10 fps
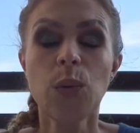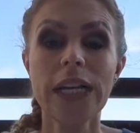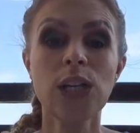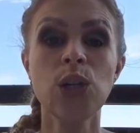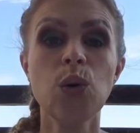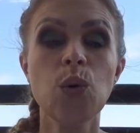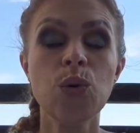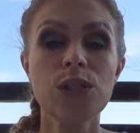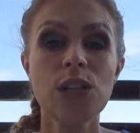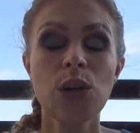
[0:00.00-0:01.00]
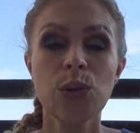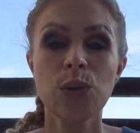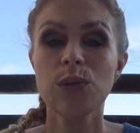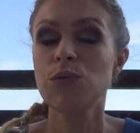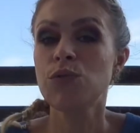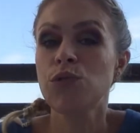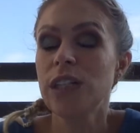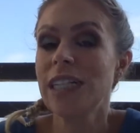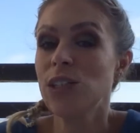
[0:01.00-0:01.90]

We can also really